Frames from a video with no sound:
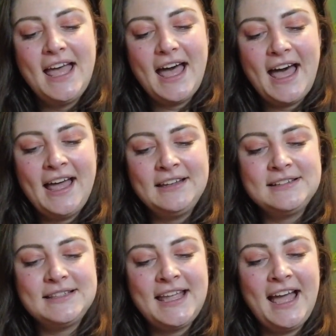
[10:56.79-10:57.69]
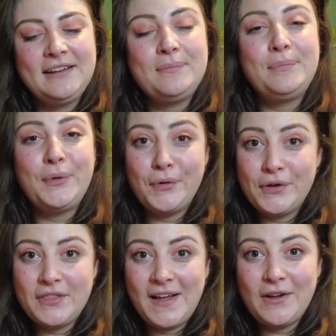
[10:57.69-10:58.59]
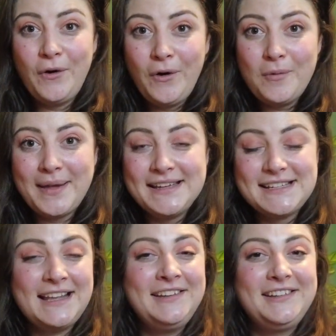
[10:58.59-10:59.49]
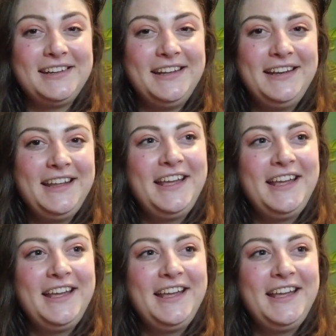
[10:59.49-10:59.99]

And they had a book that caught my attention.